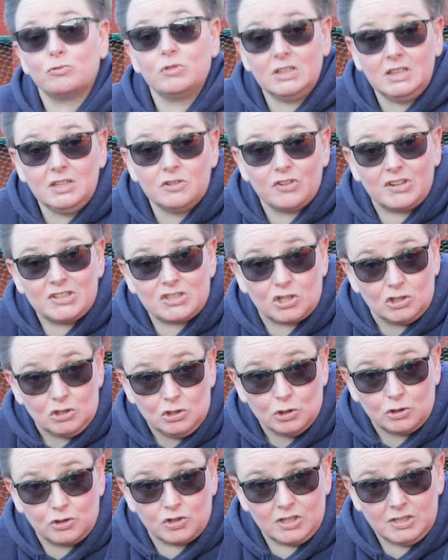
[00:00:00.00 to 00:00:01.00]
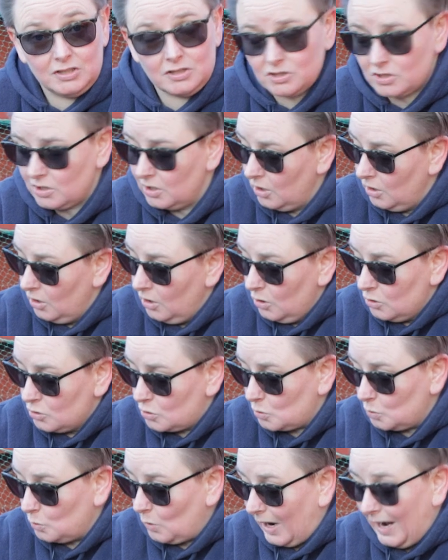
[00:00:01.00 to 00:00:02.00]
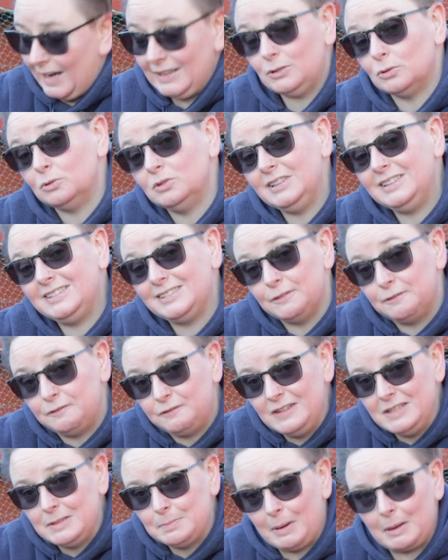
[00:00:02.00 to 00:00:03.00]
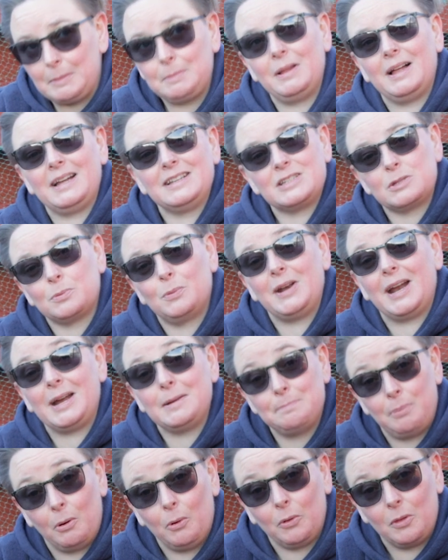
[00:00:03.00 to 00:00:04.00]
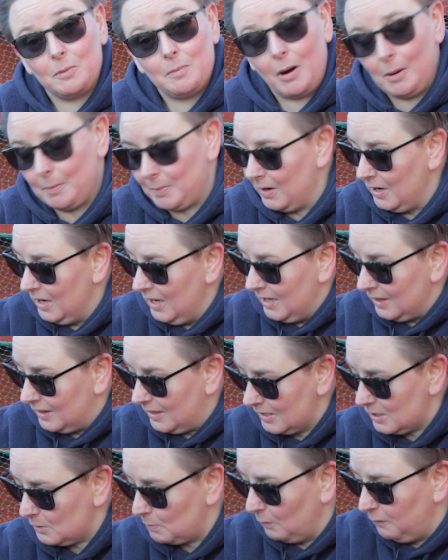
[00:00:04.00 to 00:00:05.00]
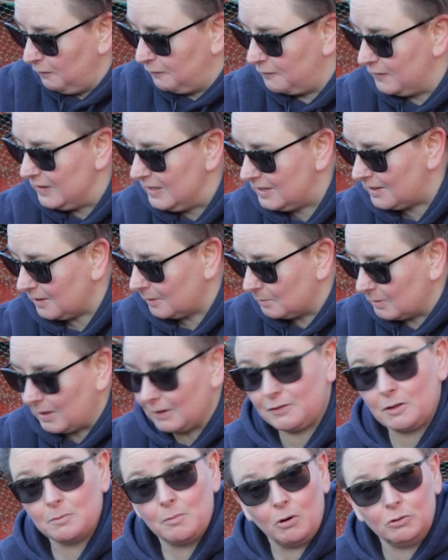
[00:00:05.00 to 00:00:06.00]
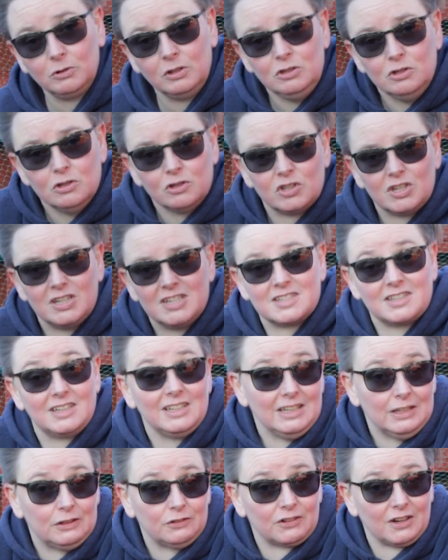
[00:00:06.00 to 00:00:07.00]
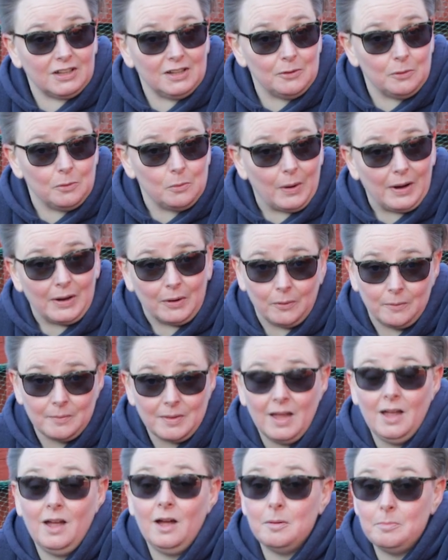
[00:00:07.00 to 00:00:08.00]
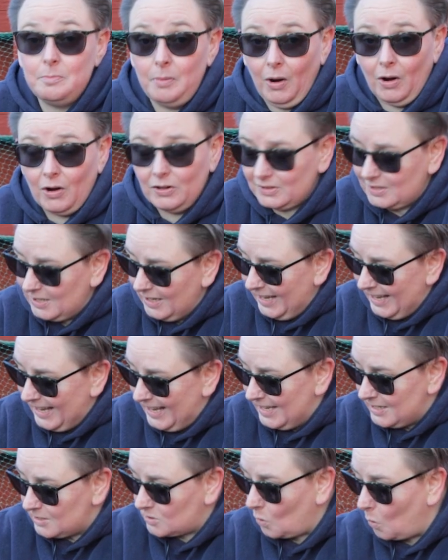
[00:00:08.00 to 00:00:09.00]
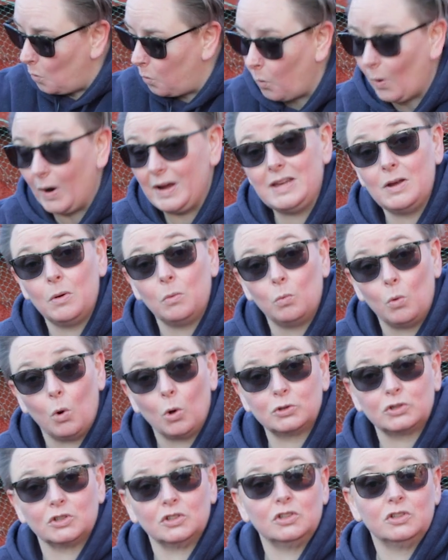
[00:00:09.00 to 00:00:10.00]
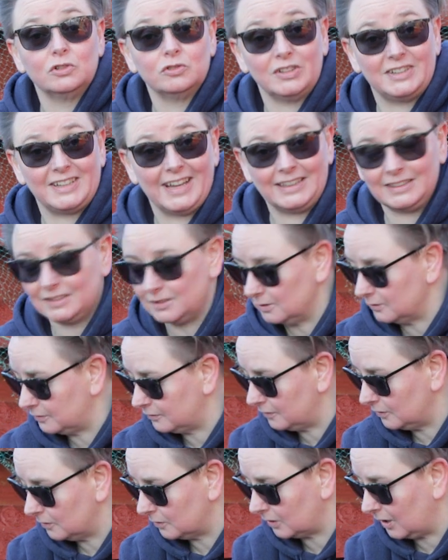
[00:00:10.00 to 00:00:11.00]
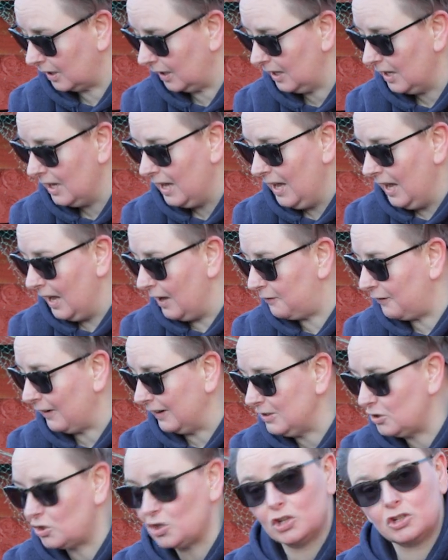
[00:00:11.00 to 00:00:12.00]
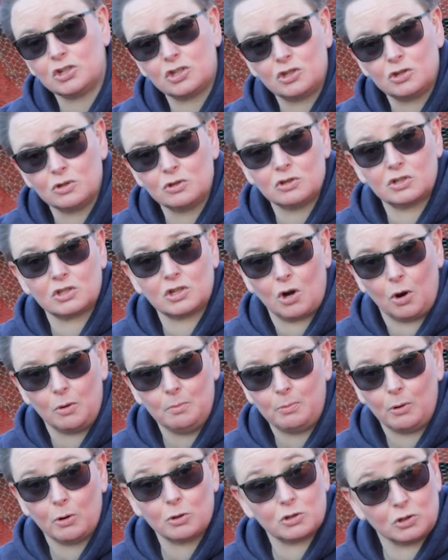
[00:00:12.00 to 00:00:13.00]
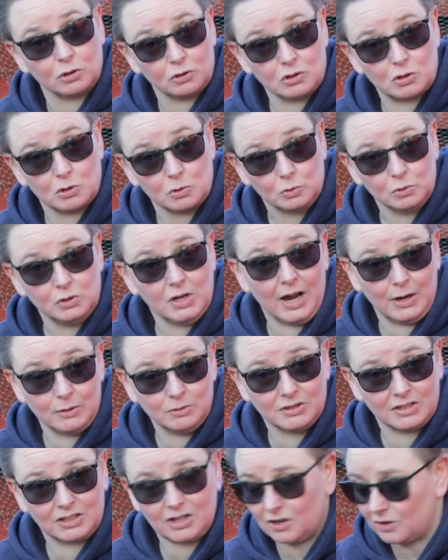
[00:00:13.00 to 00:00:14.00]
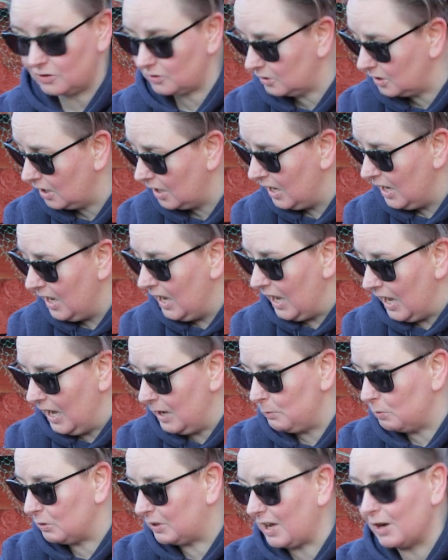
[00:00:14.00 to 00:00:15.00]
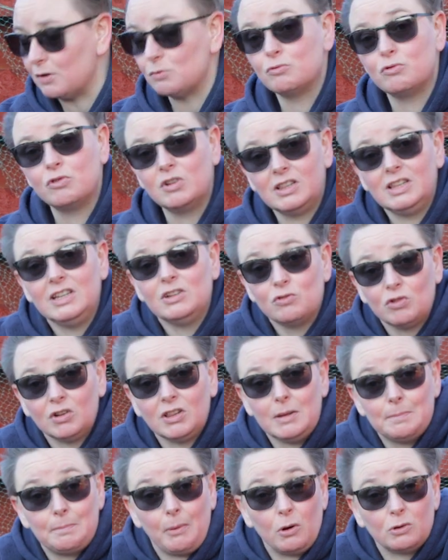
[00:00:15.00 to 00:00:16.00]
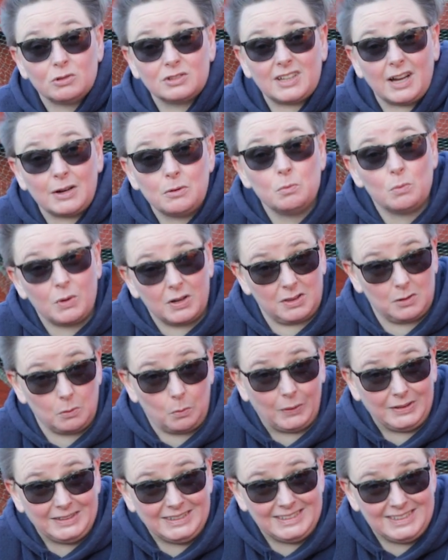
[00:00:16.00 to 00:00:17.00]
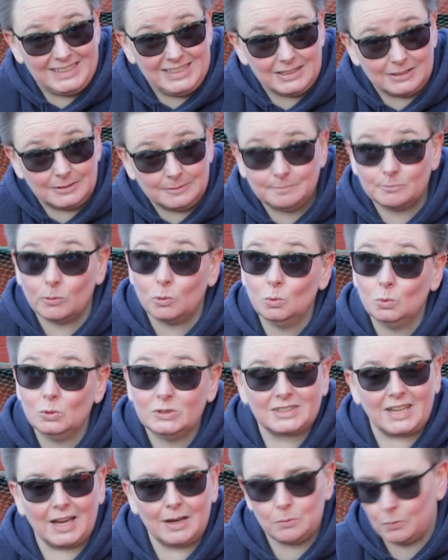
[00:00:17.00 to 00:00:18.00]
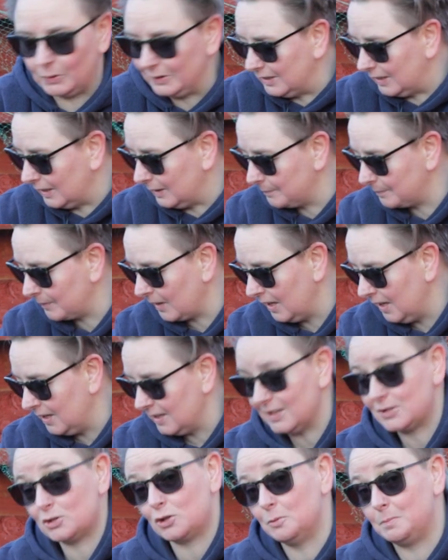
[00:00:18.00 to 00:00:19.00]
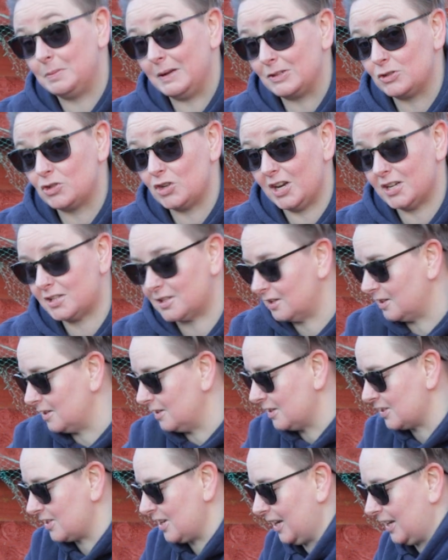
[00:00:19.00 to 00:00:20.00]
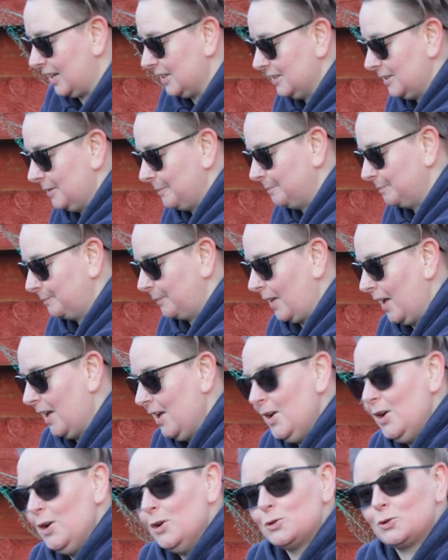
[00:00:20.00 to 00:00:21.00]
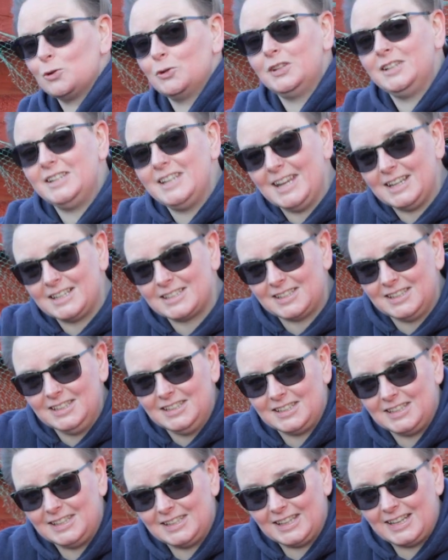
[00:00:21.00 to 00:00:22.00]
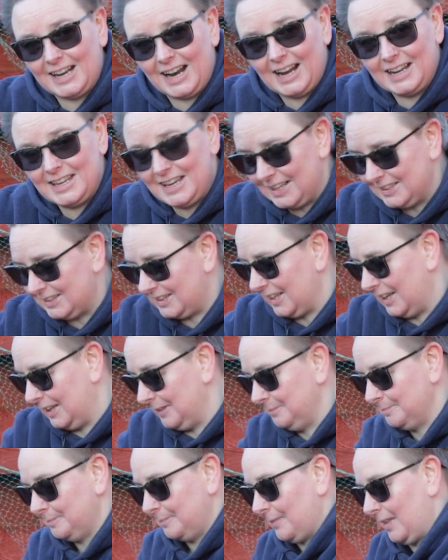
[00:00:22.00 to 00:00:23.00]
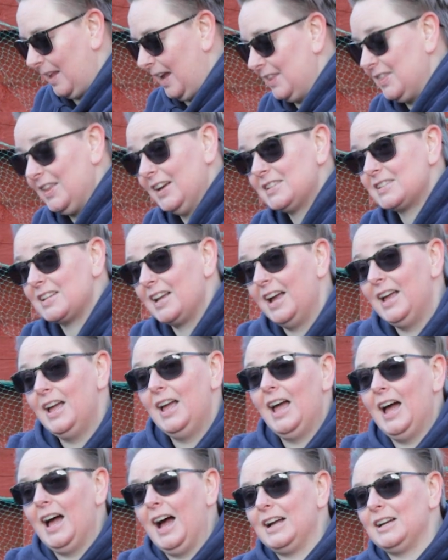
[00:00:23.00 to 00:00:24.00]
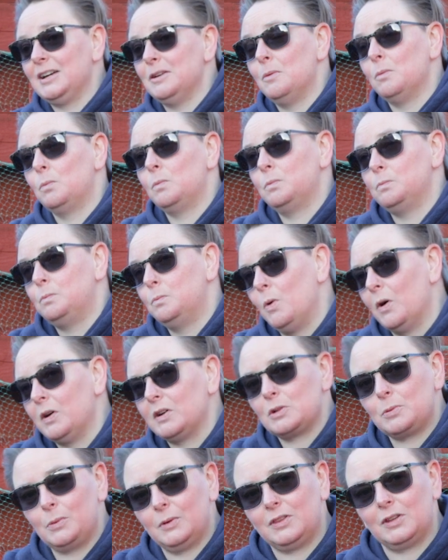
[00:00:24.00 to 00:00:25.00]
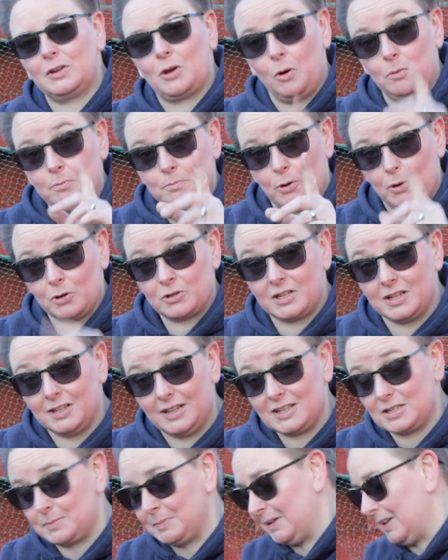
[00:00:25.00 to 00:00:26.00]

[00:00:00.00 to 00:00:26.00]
really rich in nutrients, so I don't need to feed my plants when I pot them up. This will feed them, give them all the nutrients they need for a little while, but it is quite water retentive, okay? If I just used compost on its own out in the garden, it would get really, really bogged down with the wind here. Oh, it's getting windy. This could be interesting in a second. So the next ingredient I add then, and this works with compost and lets